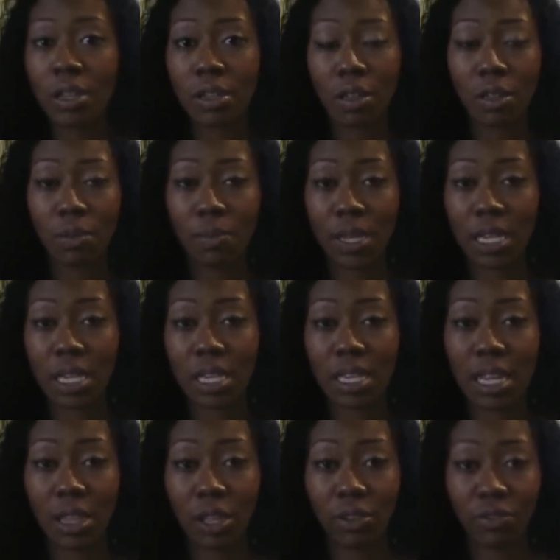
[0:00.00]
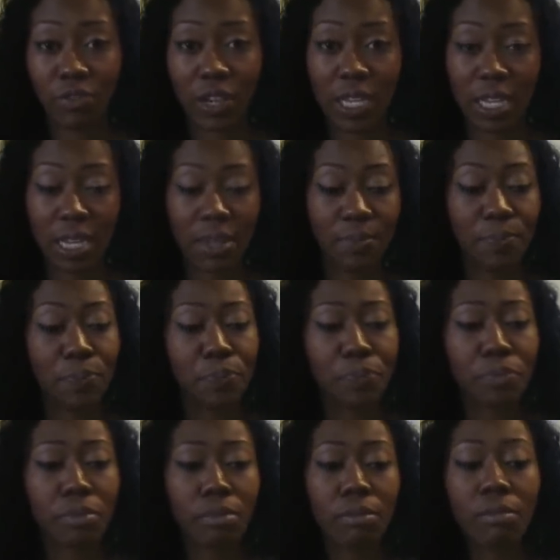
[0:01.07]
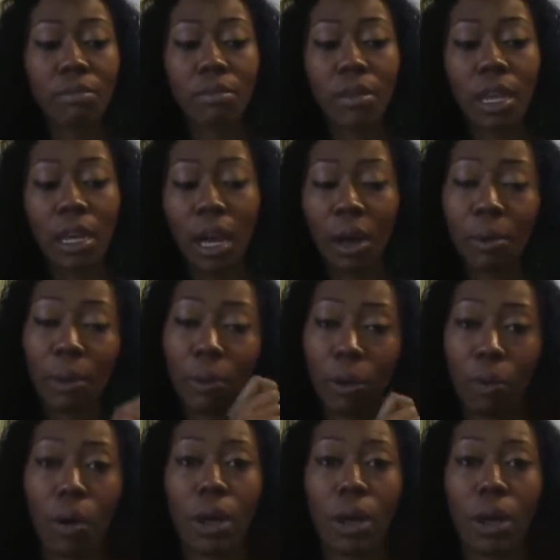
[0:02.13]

so the pieces that look frizzy, I'm gonna put